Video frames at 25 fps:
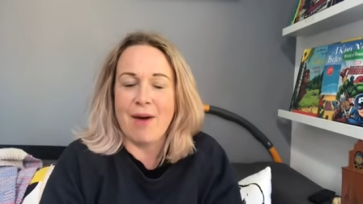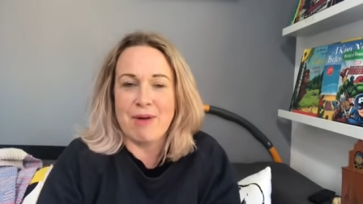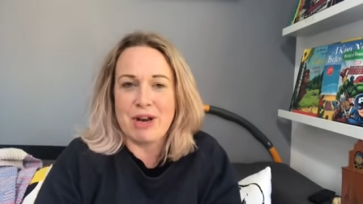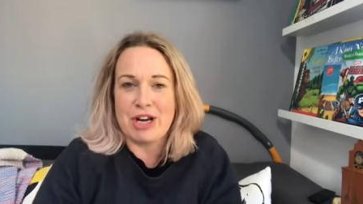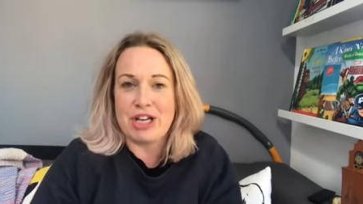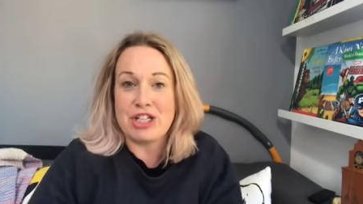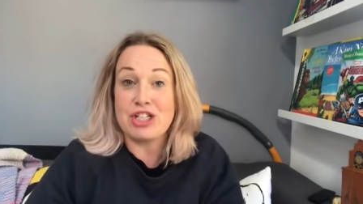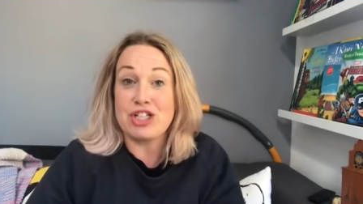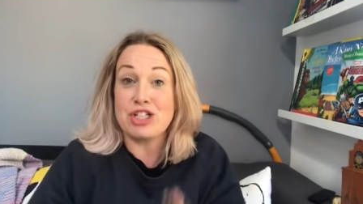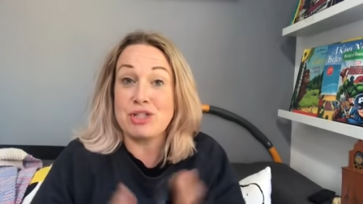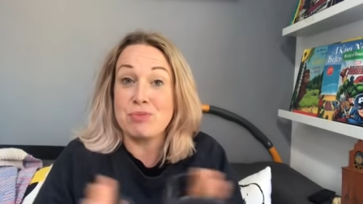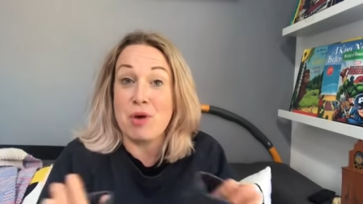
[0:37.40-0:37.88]
I'm
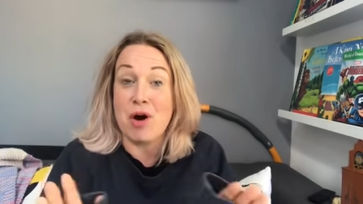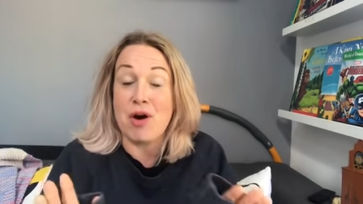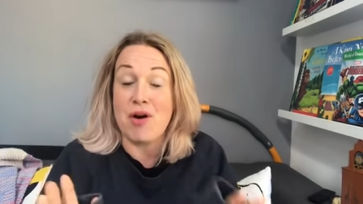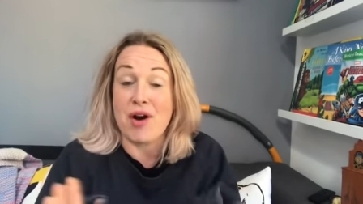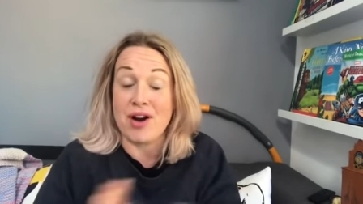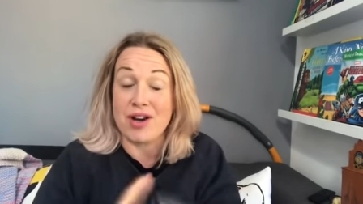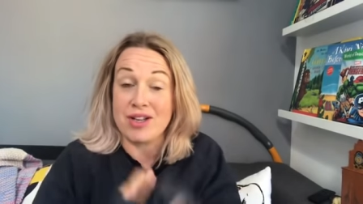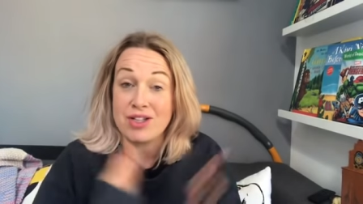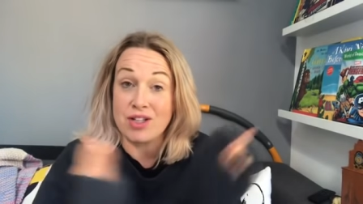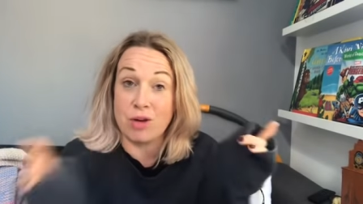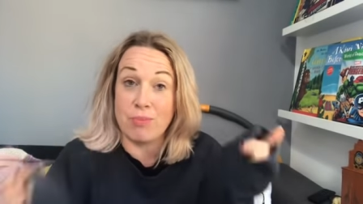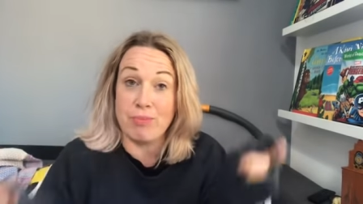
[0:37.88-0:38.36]
going to do it
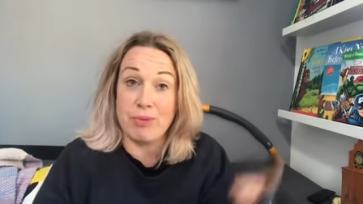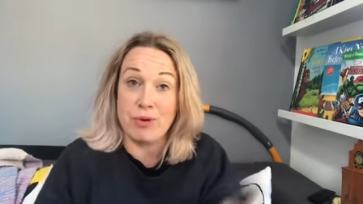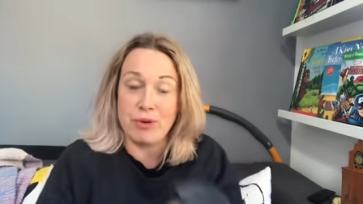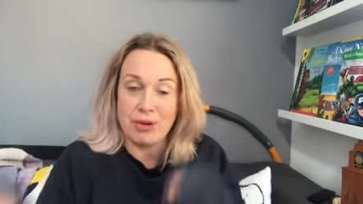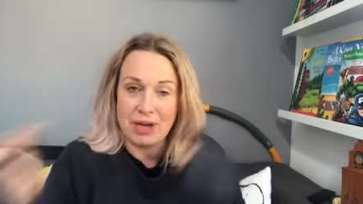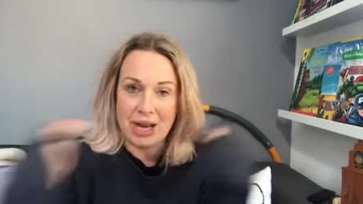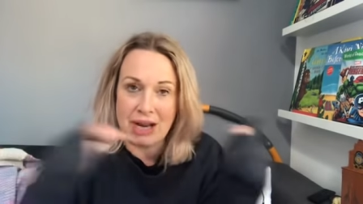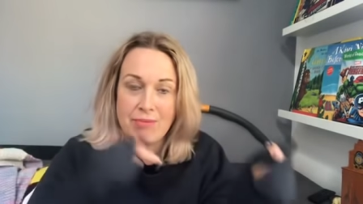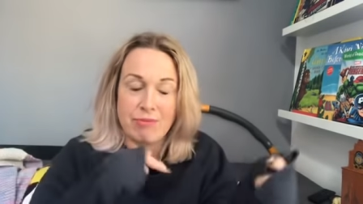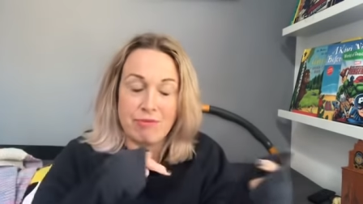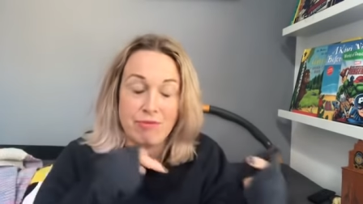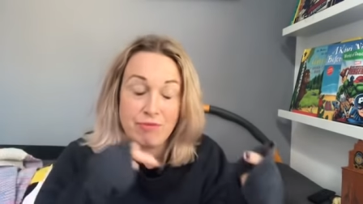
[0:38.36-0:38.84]
tomorrow because I've got
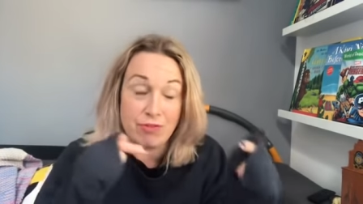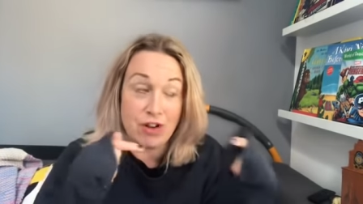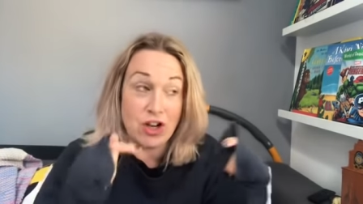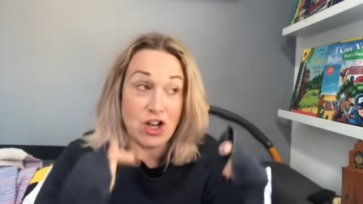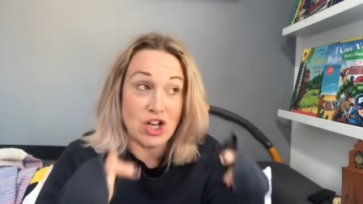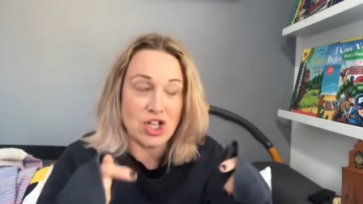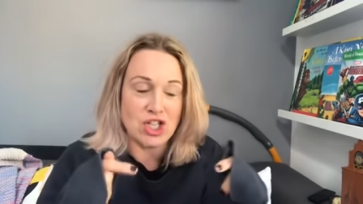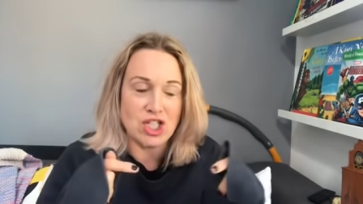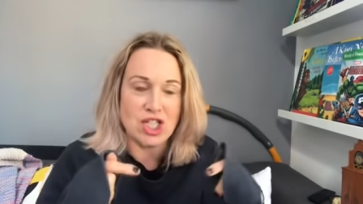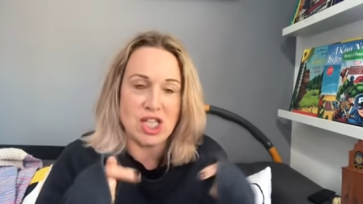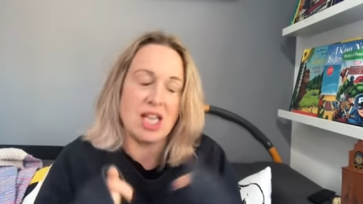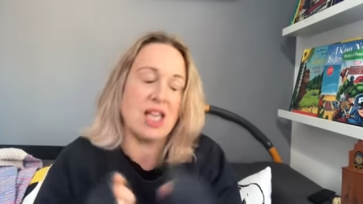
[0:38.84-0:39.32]
boot camp
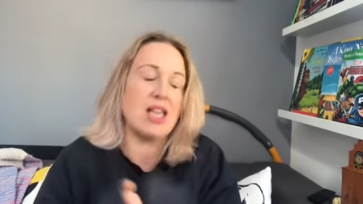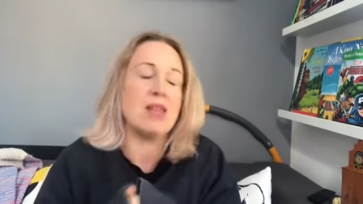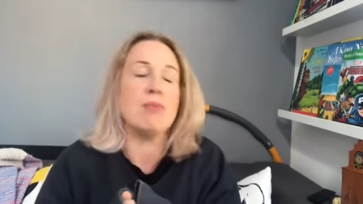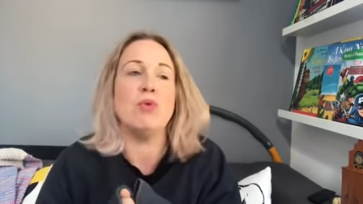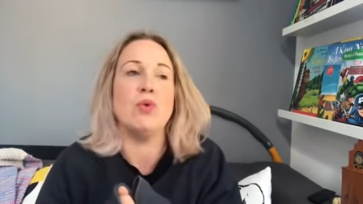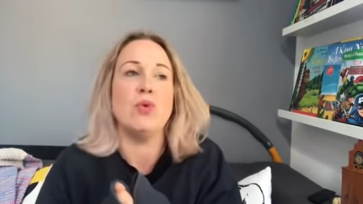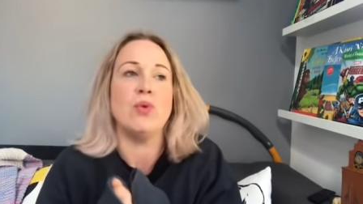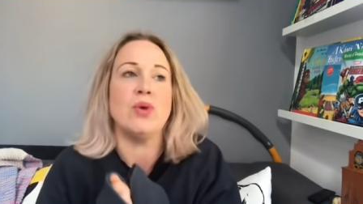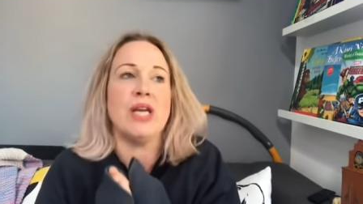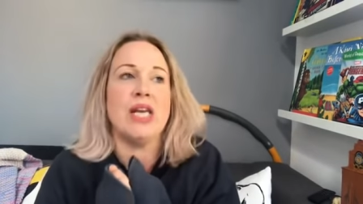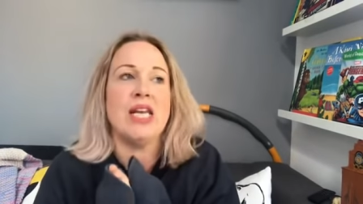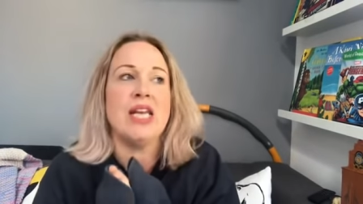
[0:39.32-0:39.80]
first thing in the
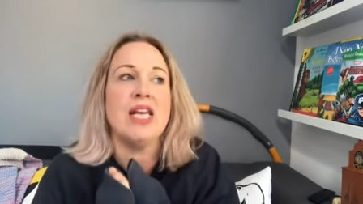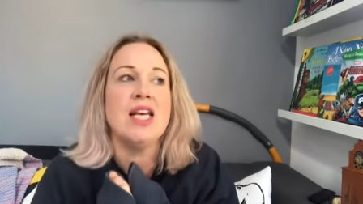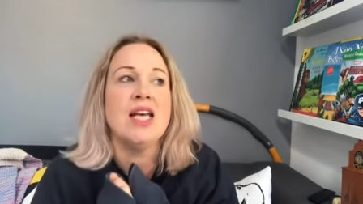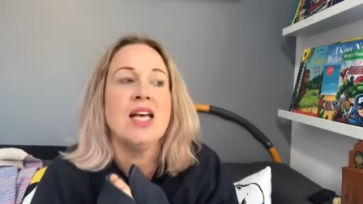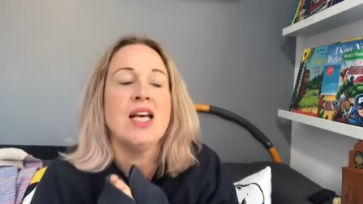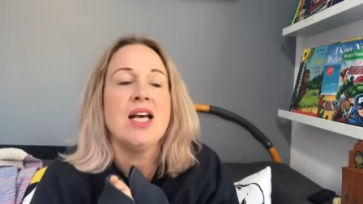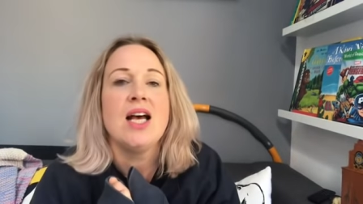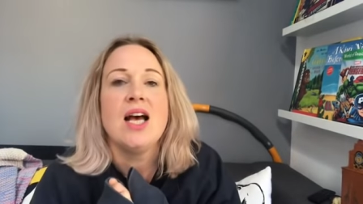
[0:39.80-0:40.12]
morning,